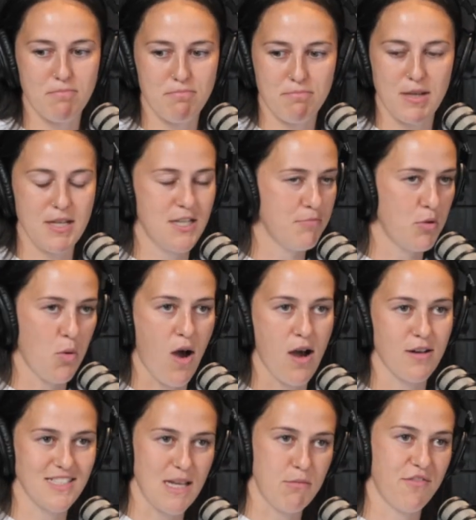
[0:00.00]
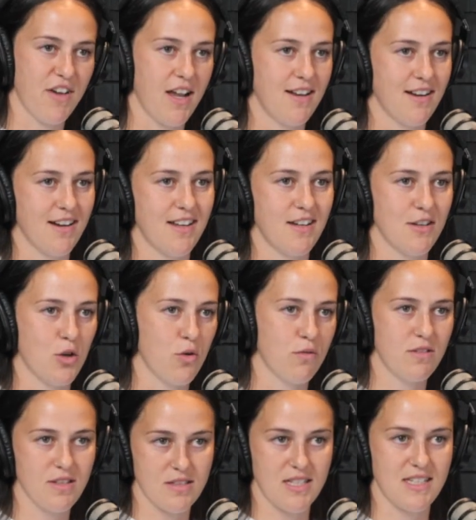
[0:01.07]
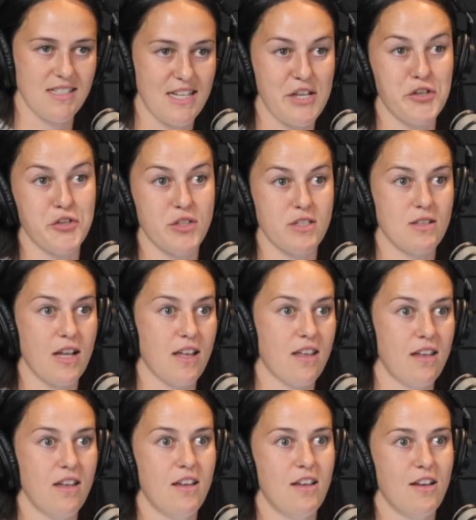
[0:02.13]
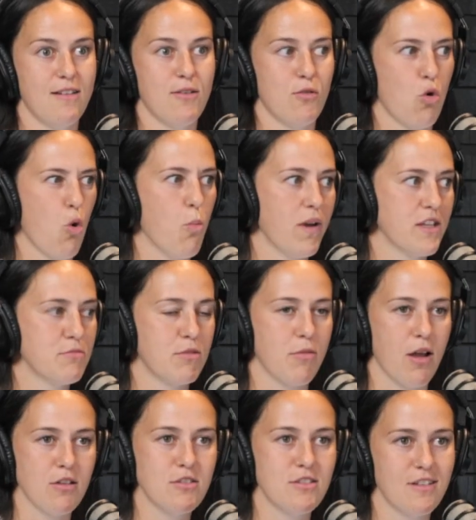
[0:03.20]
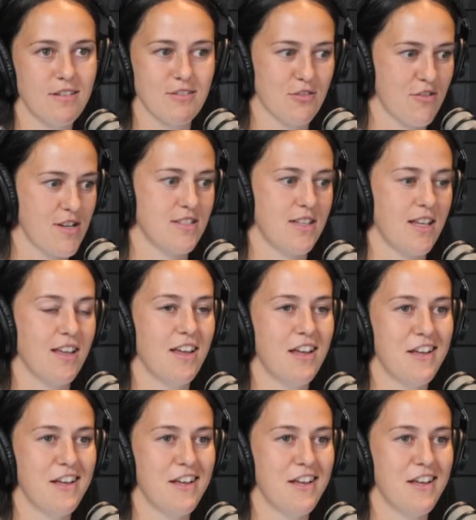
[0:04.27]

PWR semi-final and the Six Nations, like homeless pretty much. It's crazy.